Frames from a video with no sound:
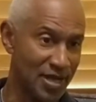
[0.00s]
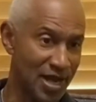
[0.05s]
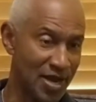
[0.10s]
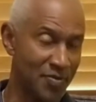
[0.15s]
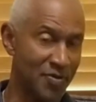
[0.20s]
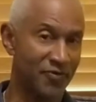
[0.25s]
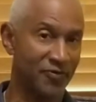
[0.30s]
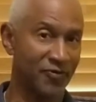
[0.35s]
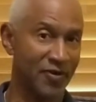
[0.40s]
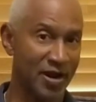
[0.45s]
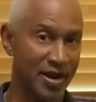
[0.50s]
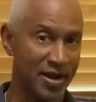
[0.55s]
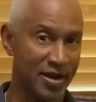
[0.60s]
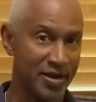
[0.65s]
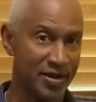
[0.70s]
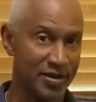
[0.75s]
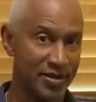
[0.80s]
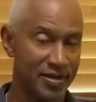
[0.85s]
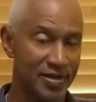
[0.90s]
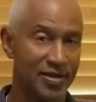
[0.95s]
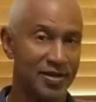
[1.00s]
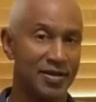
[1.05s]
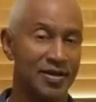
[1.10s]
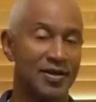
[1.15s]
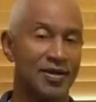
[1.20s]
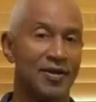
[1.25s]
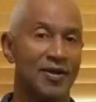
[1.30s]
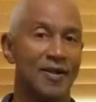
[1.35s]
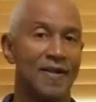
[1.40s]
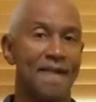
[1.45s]
I'm afraid
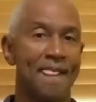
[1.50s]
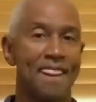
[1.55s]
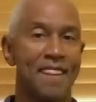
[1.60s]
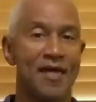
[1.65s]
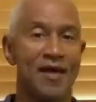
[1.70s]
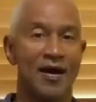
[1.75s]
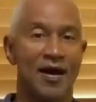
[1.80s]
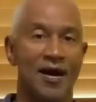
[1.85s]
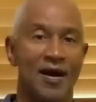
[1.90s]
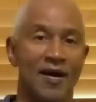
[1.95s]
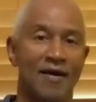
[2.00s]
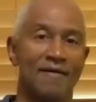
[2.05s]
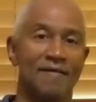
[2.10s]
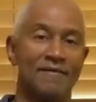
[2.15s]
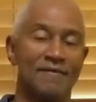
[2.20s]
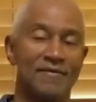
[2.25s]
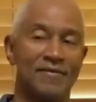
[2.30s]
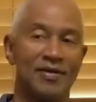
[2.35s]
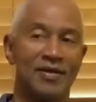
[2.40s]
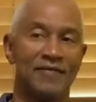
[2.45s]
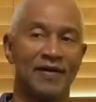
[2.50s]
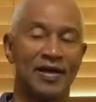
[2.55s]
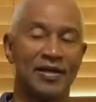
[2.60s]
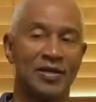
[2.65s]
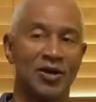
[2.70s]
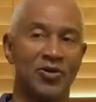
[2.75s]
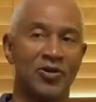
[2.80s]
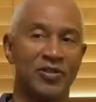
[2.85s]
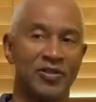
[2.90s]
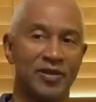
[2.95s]
um, if I
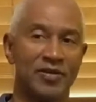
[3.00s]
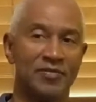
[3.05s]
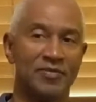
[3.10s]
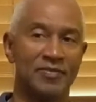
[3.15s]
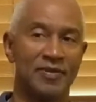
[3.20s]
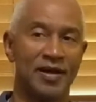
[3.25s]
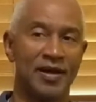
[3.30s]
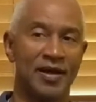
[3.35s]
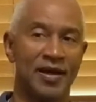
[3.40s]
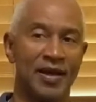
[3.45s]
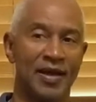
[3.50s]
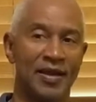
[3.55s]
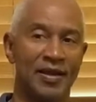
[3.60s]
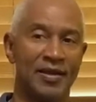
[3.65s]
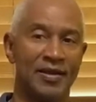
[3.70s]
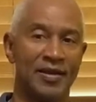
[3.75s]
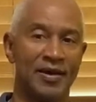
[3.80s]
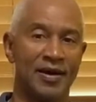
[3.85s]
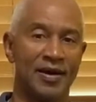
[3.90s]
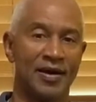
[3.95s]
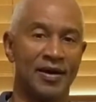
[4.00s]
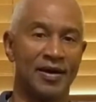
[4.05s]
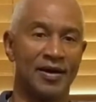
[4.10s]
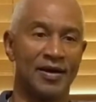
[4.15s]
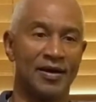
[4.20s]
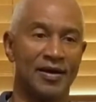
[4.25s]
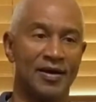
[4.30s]
go to them and uh,